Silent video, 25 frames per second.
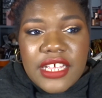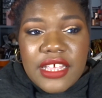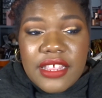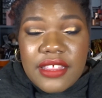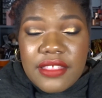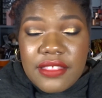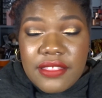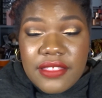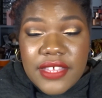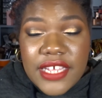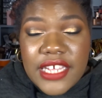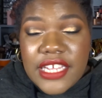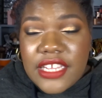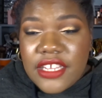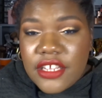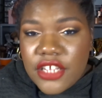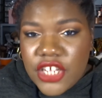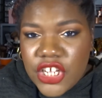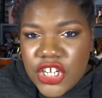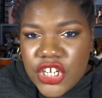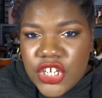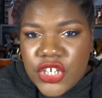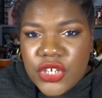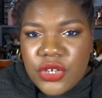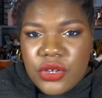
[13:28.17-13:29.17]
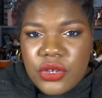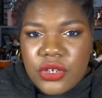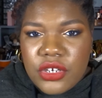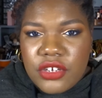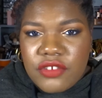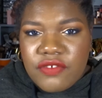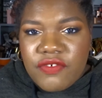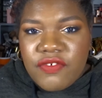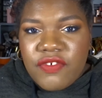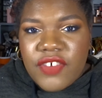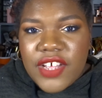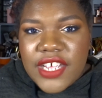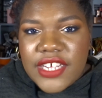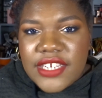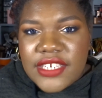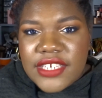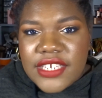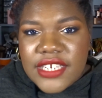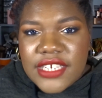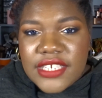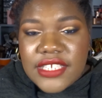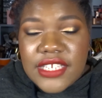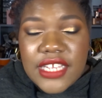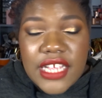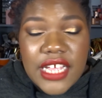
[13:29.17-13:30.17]
They couldn't find
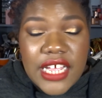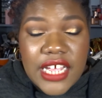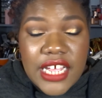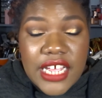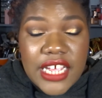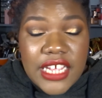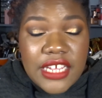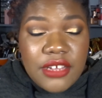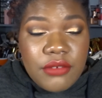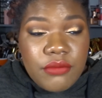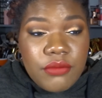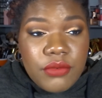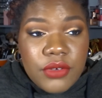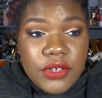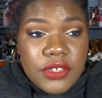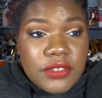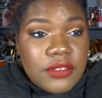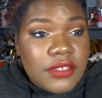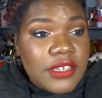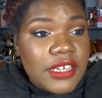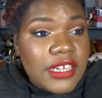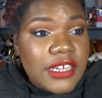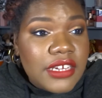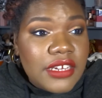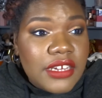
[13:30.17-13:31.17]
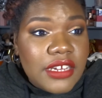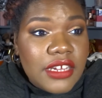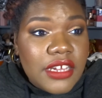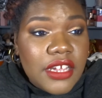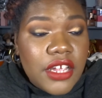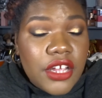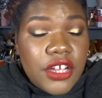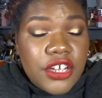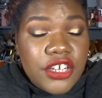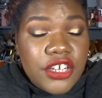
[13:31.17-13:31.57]
it. I was getting